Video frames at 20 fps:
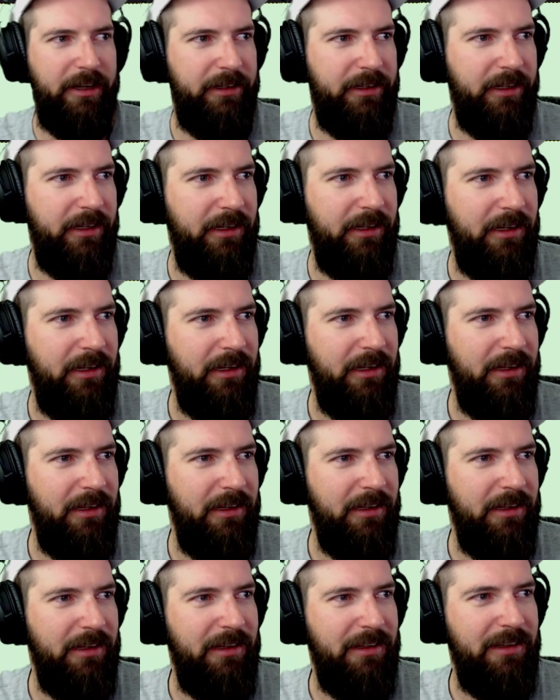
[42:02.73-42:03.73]
good.
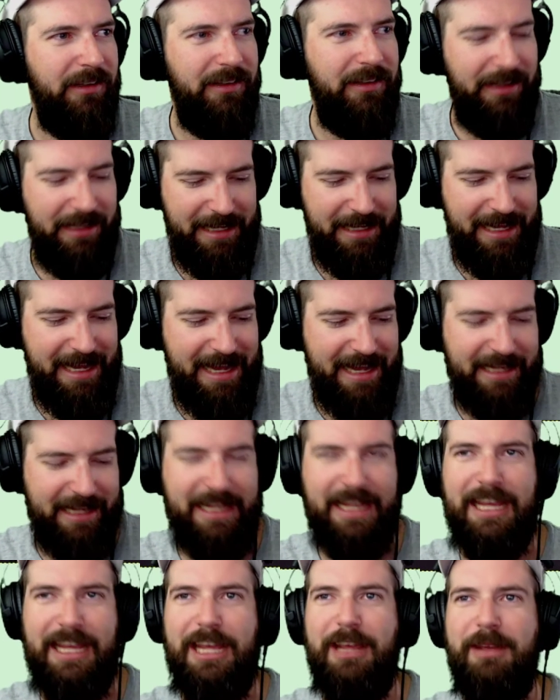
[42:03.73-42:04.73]
Yeah,
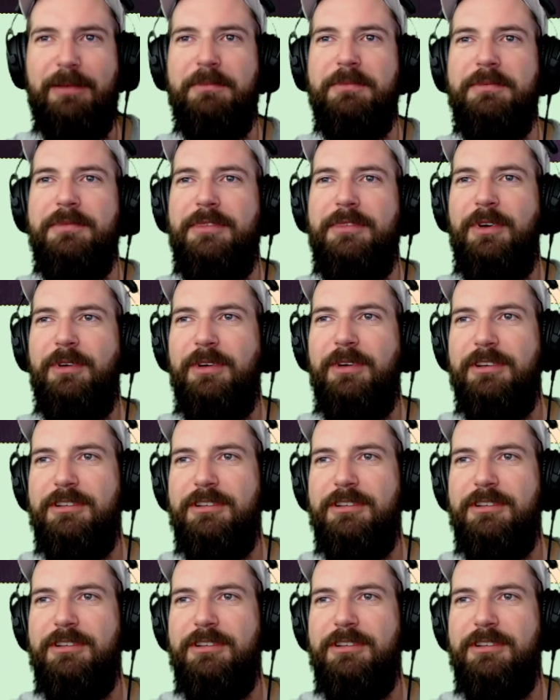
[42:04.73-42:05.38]
game. Don't go to